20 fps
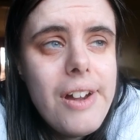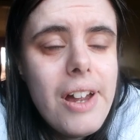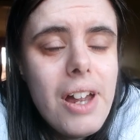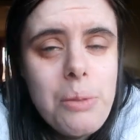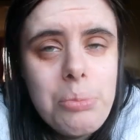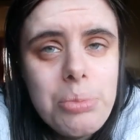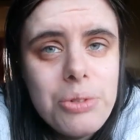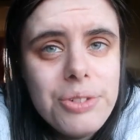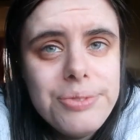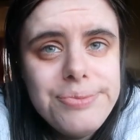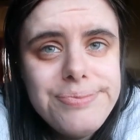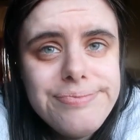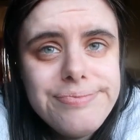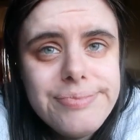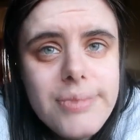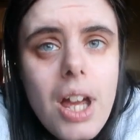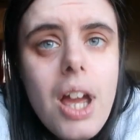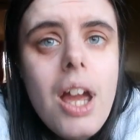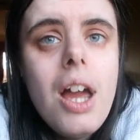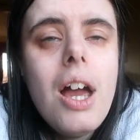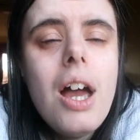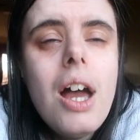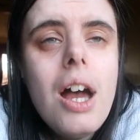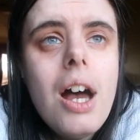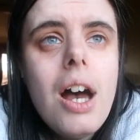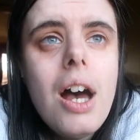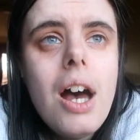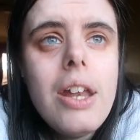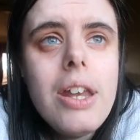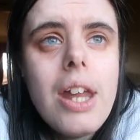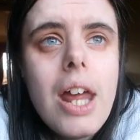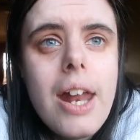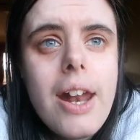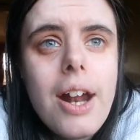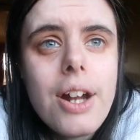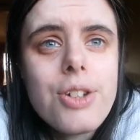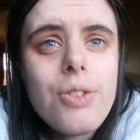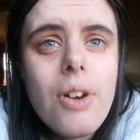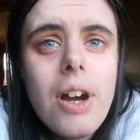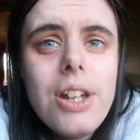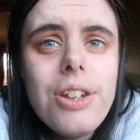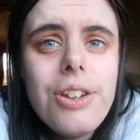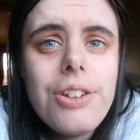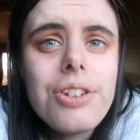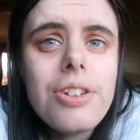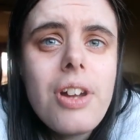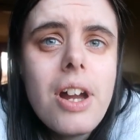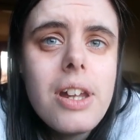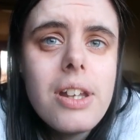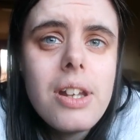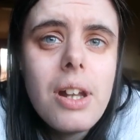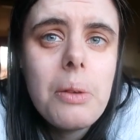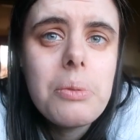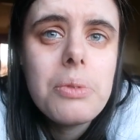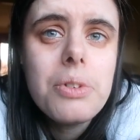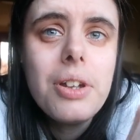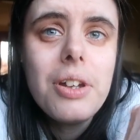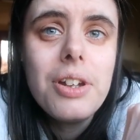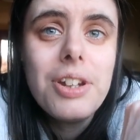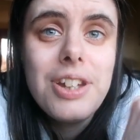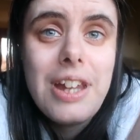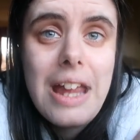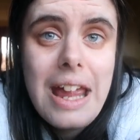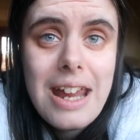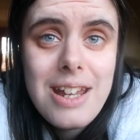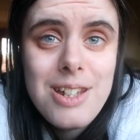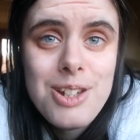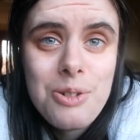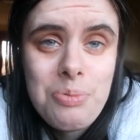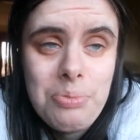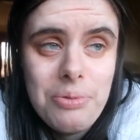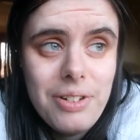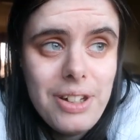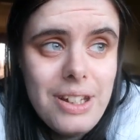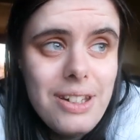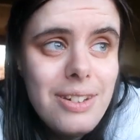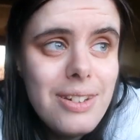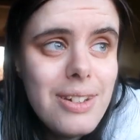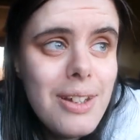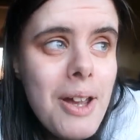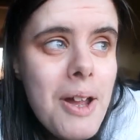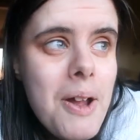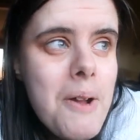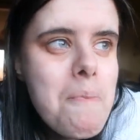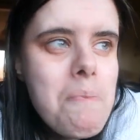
April, and then I tried to sign up to Sainsbury's.